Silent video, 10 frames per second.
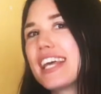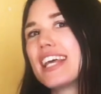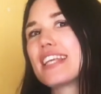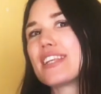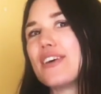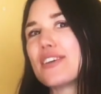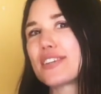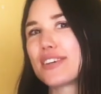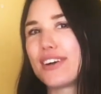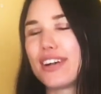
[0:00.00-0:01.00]
is
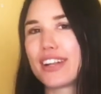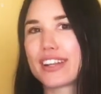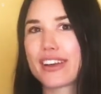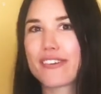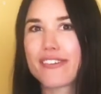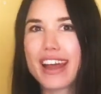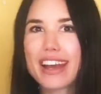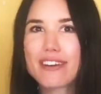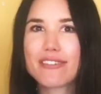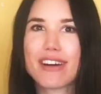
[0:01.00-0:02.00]
also called the
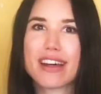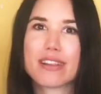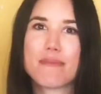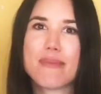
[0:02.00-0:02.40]
grandfather